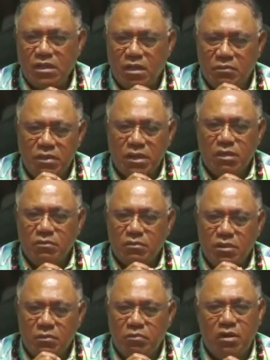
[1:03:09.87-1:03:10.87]
about
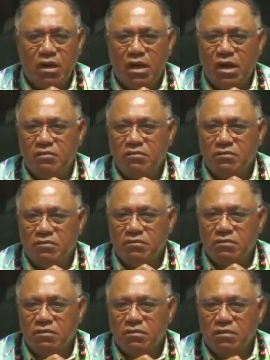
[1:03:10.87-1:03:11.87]
their prayer life.
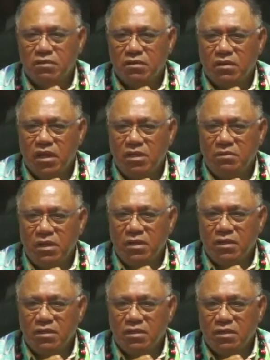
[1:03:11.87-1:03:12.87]
Amen?
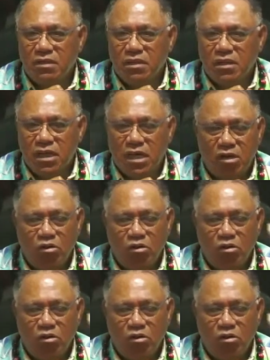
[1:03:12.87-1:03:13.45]
No,